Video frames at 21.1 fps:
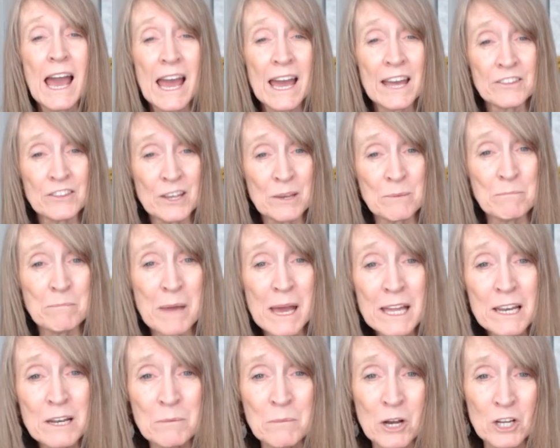And they
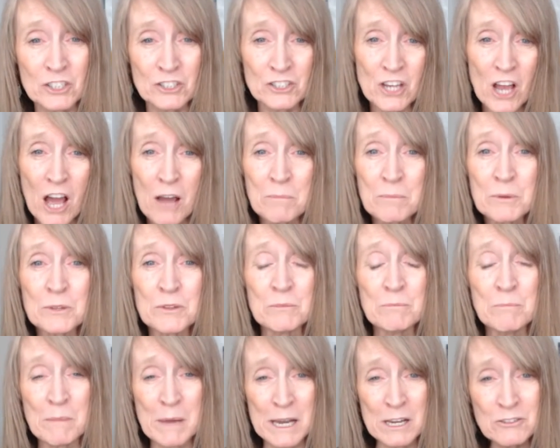met him on top of the
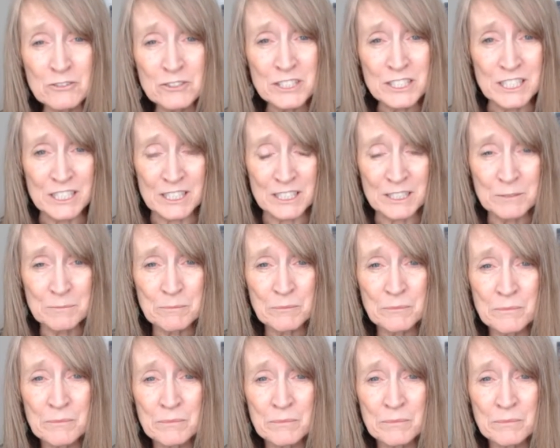mountain.